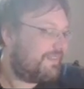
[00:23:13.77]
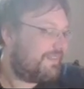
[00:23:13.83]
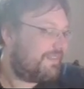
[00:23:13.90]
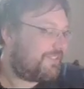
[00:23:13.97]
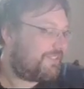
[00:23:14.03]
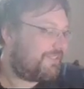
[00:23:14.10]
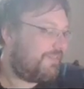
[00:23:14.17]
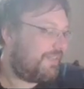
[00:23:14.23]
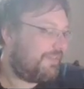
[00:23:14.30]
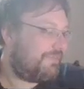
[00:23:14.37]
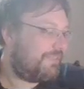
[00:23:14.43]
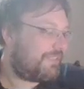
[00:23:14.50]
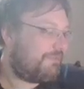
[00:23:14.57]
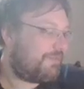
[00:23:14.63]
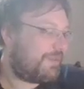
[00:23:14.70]
Two
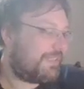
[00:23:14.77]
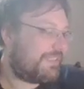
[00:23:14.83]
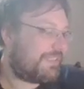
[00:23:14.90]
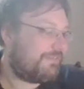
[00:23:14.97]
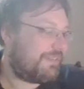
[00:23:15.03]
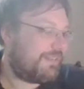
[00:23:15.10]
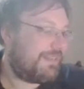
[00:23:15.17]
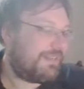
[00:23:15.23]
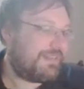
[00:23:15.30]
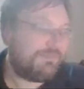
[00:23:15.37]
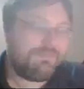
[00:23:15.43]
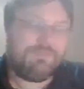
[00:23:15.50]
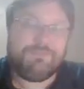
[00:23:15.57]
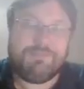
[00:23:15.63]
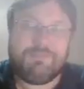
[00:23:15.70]
lovers embracing one another
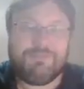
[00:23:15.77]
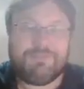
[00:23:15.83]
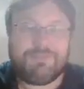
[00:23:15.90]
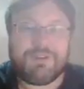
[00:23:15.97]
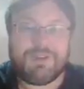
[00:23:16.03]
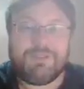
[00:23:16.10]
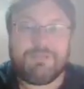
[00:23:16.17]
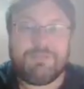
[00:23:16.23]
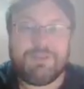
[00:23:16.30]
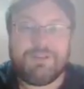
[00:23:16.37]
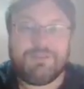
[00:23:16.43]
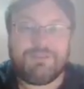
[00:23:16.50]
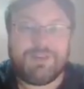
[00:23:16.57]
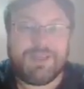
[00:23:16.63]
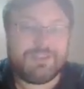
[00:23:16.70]
in front of a
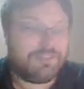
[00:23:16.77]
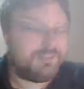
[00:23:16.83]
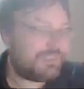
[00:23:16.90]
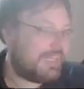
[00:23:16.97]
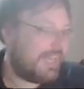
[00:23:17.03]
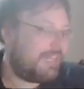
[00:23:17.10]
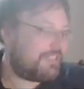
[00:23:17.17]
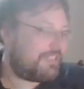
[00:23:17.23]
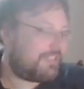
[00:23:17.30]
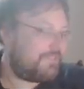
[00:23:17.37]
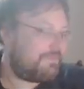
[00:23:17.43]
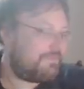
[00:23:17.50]
beautiful angel statue.